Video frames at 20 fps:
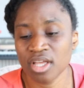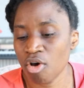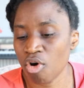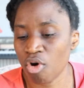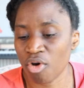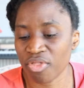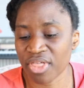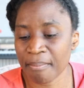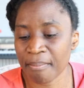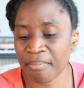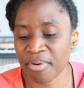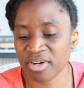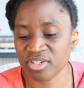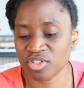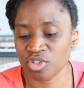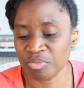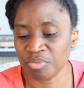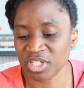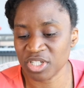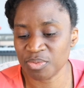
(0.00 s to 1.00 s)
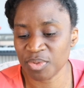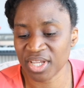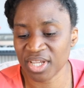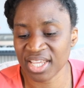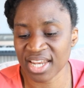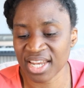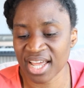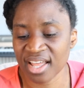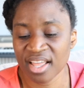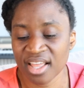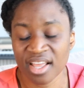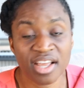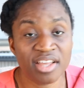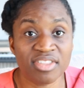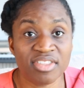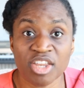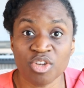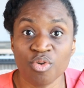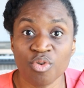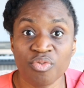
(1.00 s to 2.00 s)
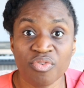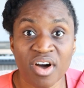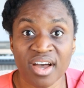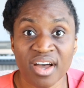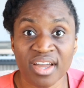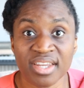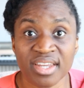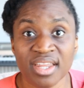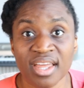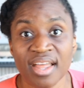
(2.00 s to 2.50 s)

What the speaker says: or that person will be speaking at, then you're fine.